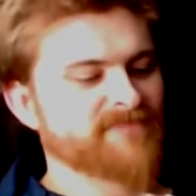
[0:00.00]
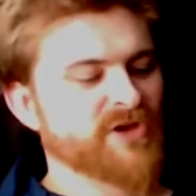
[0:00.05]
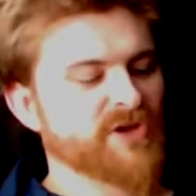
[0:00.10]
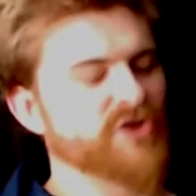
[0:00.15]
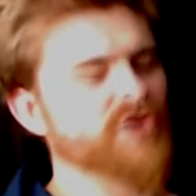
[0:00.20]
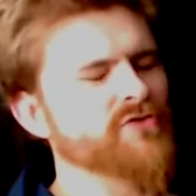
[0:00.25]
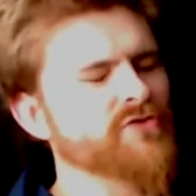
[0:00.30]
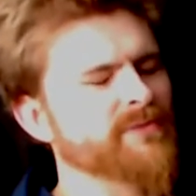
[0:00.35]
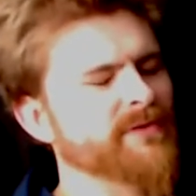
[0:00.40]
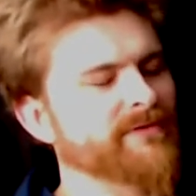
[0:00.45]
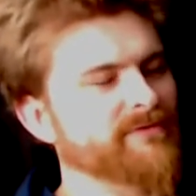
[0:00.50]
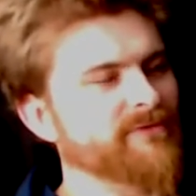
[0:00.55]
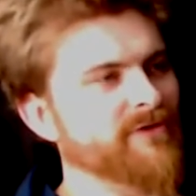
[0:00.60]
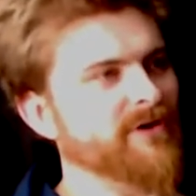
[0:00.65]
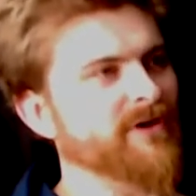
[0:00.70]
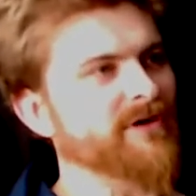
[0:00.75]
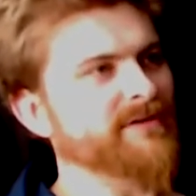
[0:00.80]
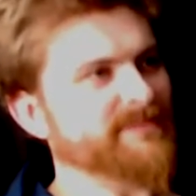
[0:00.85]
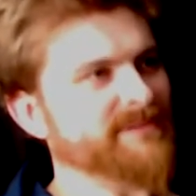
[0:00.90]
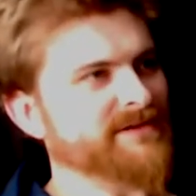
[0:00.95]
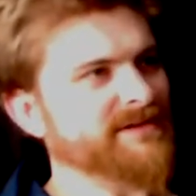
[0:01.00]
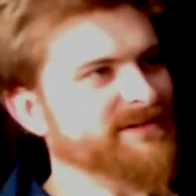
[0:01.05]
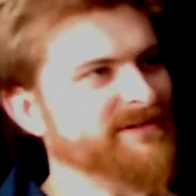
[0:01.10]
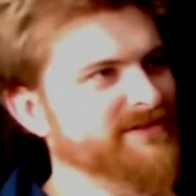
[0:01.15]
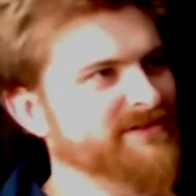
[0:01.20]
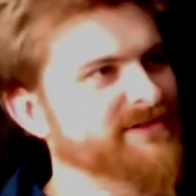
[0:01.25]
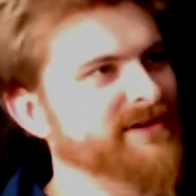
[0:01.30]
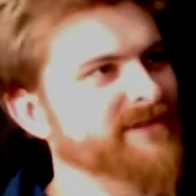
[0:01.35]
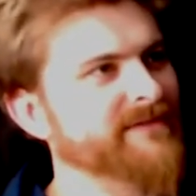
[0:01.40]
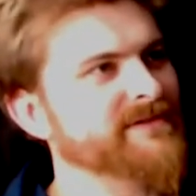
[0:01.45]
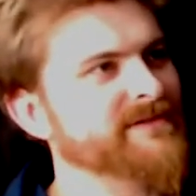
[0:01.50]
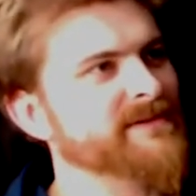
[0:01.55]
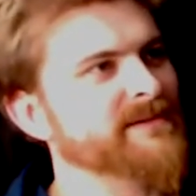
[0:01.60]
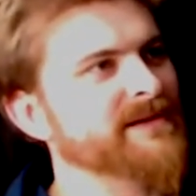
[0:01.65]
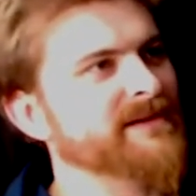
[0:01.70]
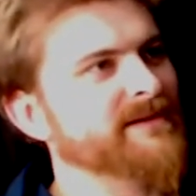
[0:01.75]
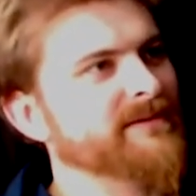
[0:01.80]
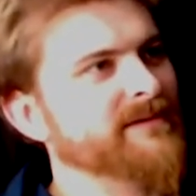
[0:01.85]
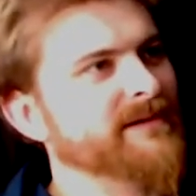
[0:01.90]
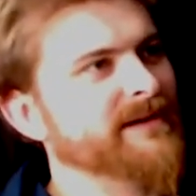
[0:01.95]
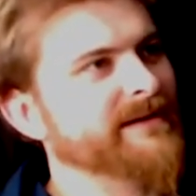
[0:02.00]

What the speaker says: cube of rock which he just shoves him in or